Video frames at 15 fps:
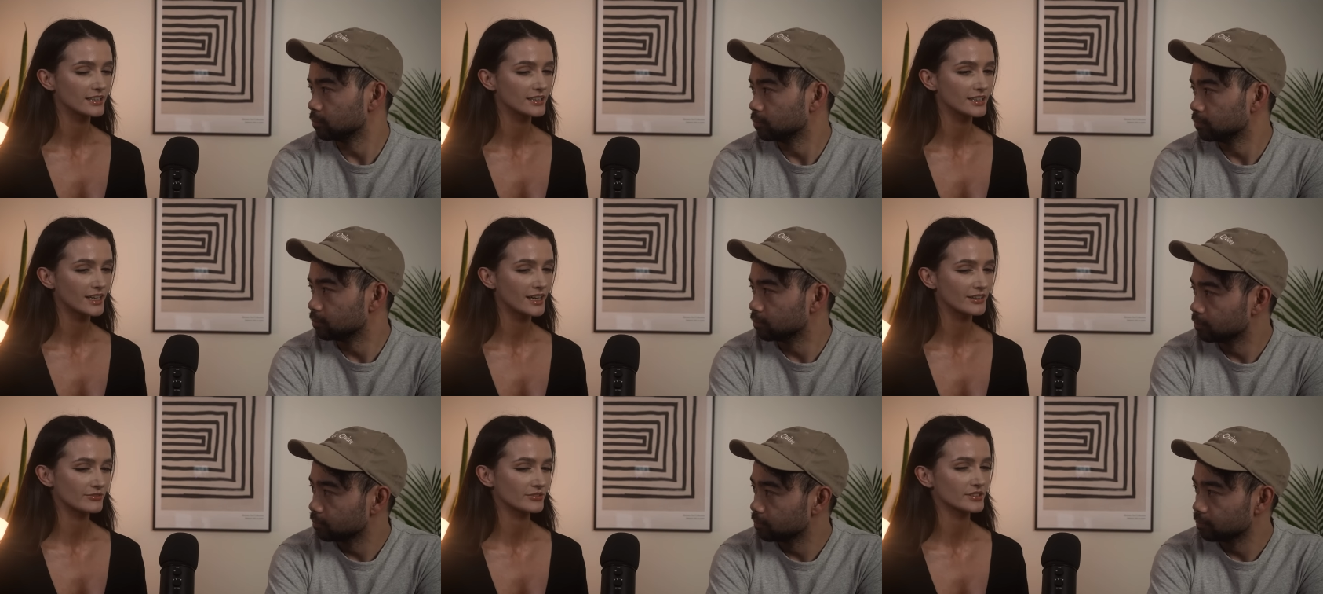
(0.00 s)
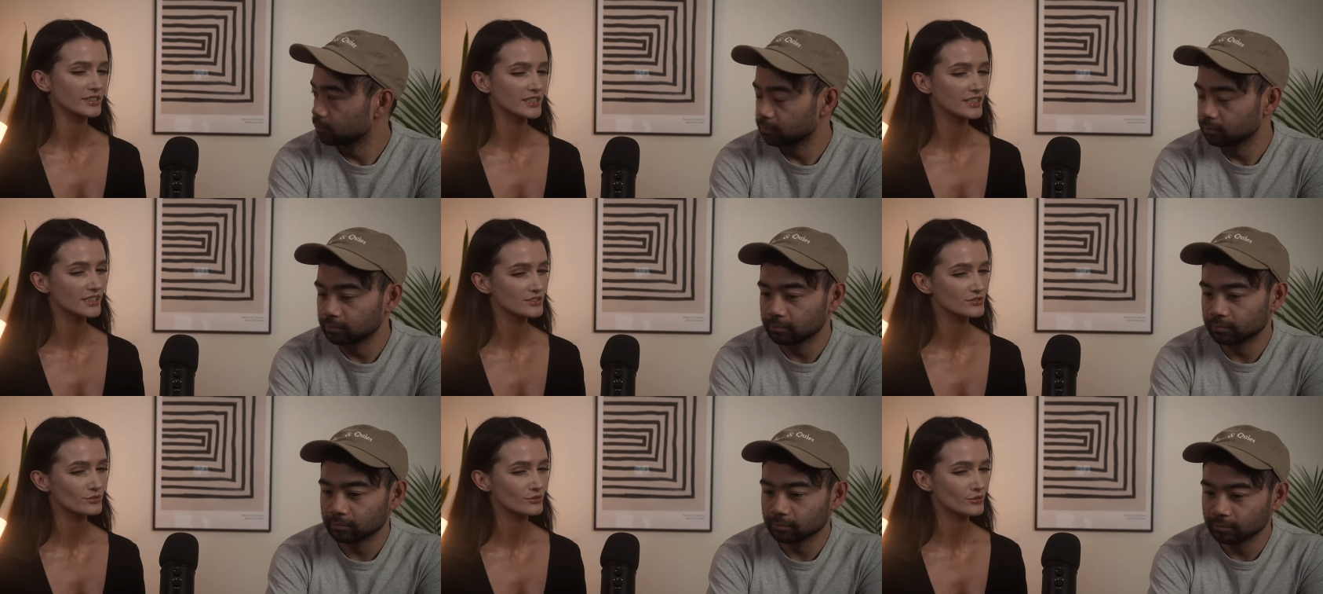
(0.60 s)
Speaker 1: I feel like he
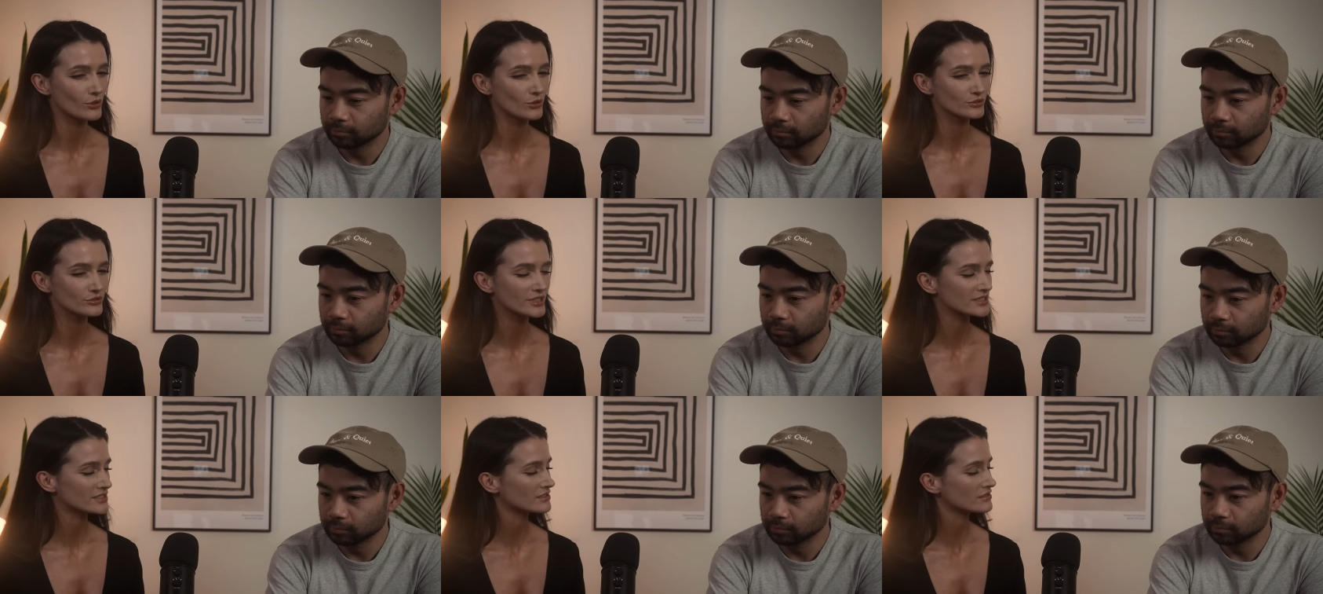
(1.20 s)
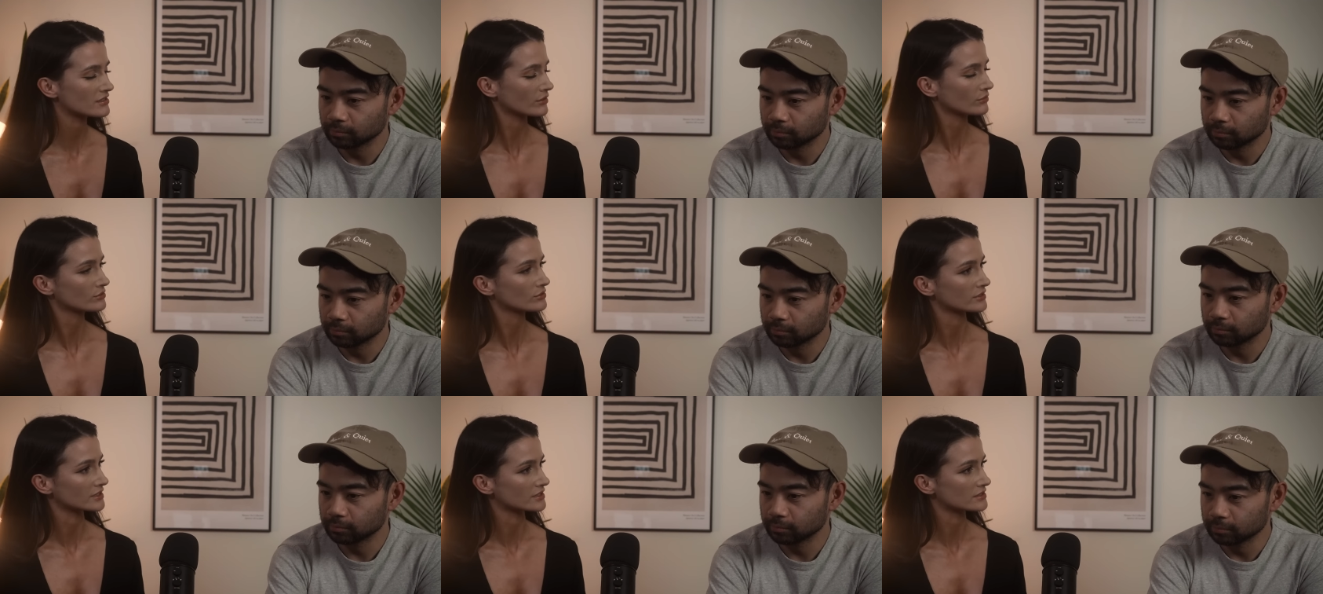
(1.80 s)
has two contrasting sounds
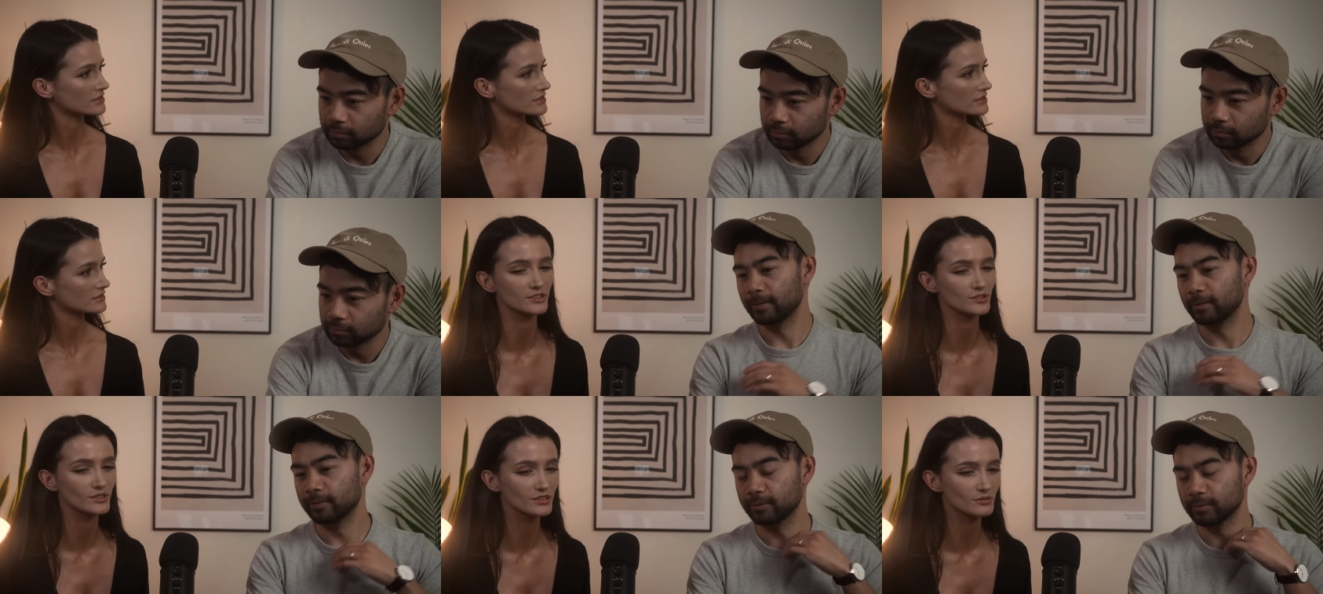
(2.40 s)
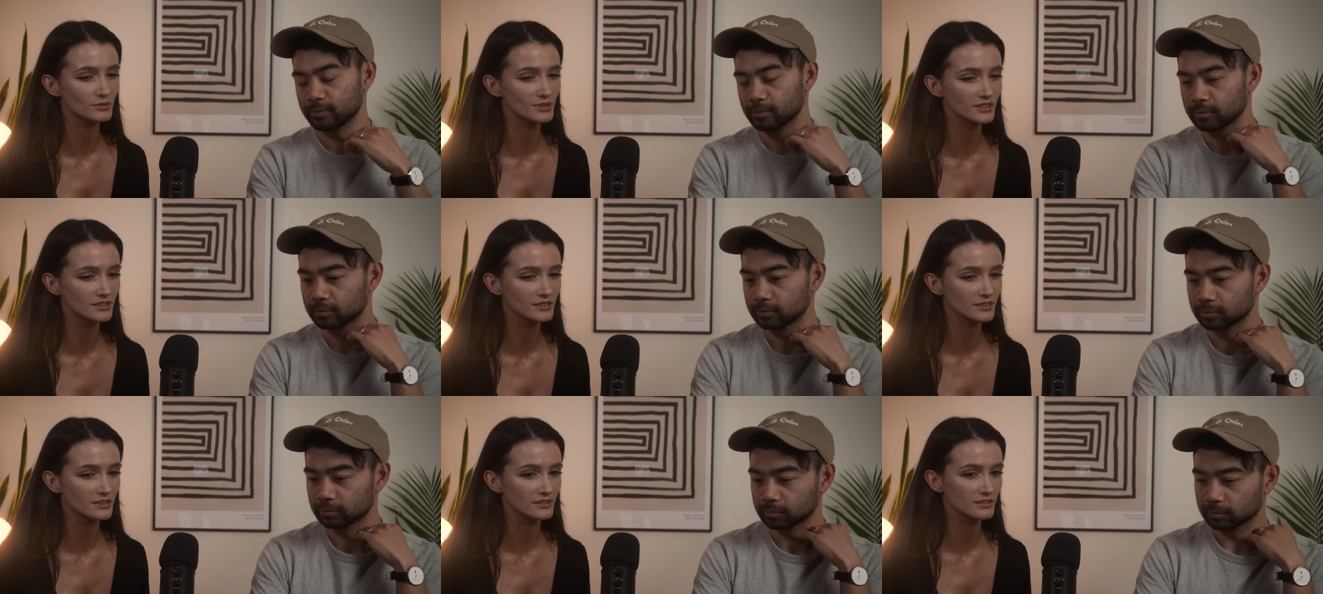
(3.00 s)
on this. So this
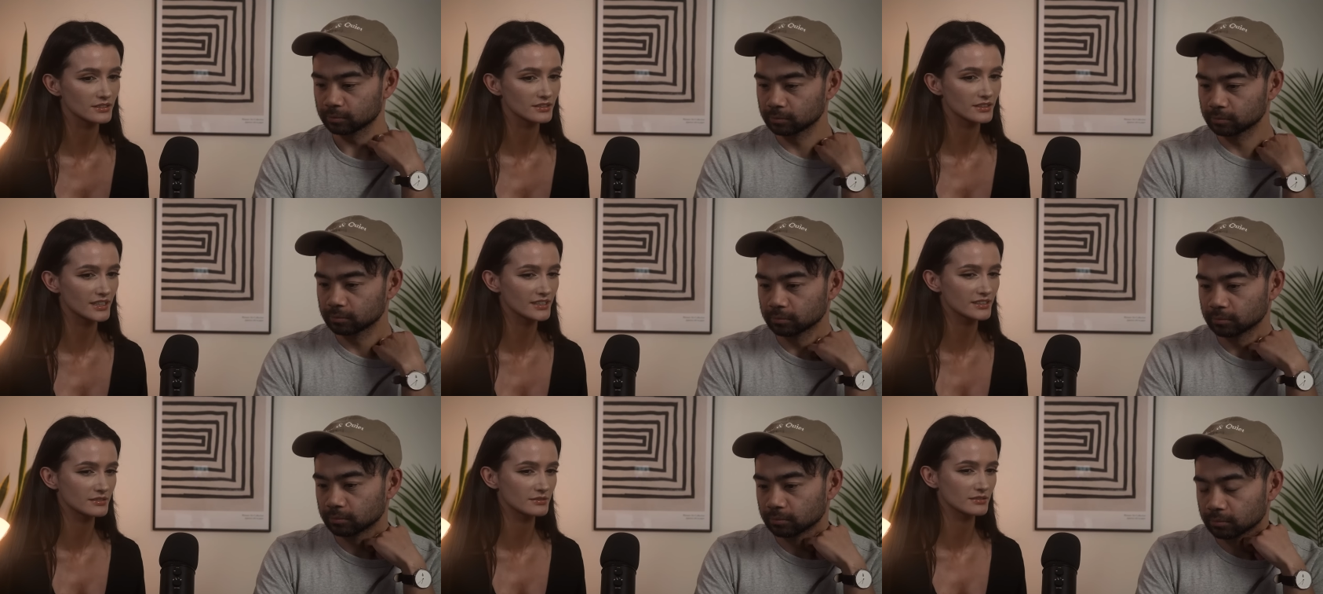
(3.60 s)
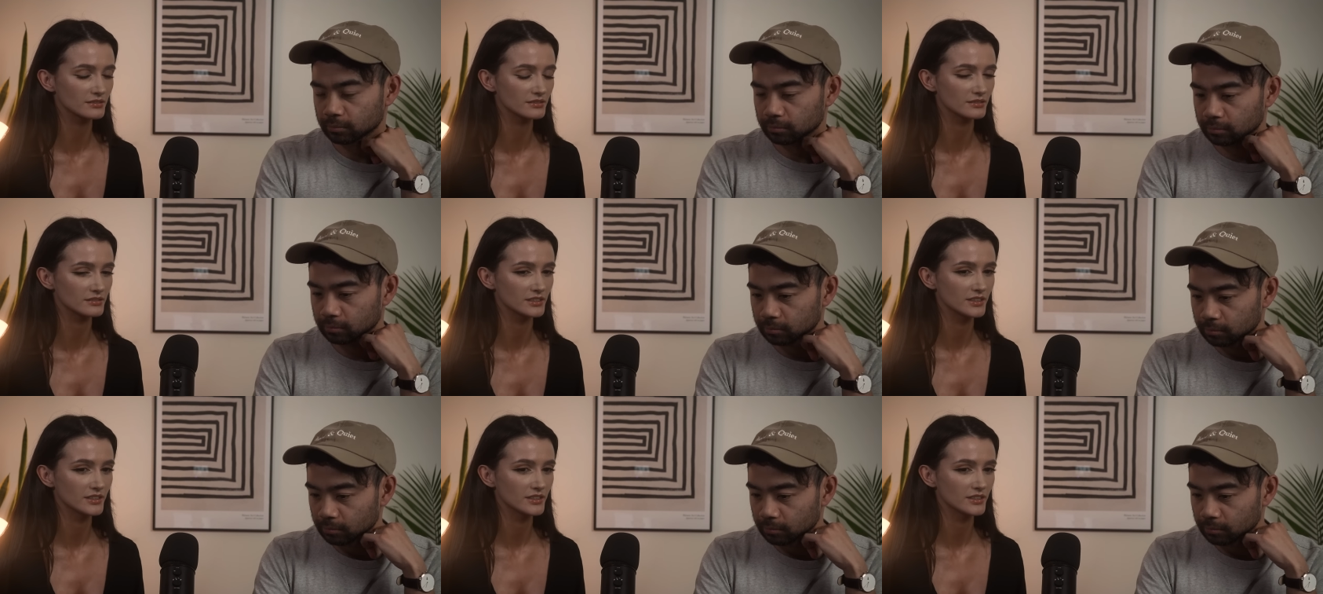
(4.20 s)
one had a